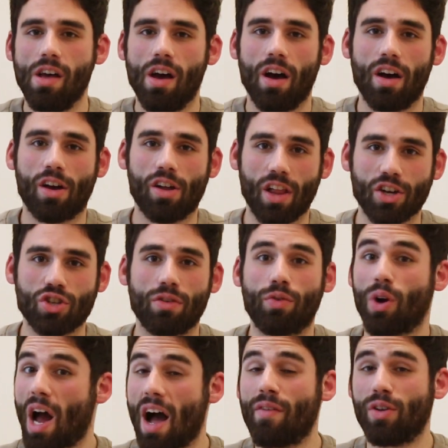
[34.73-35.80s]
collection
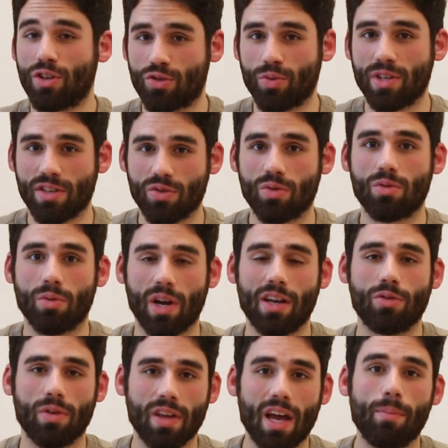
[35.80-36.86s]
for obvious reasons, which we'll get
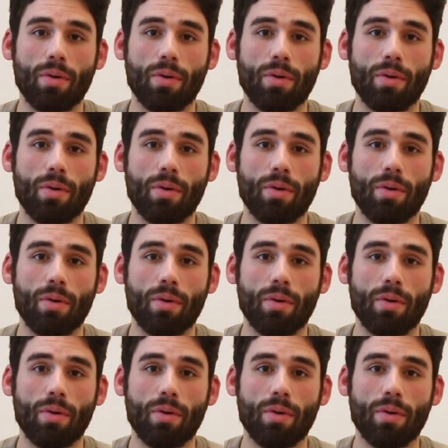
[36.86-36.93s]
to at the end.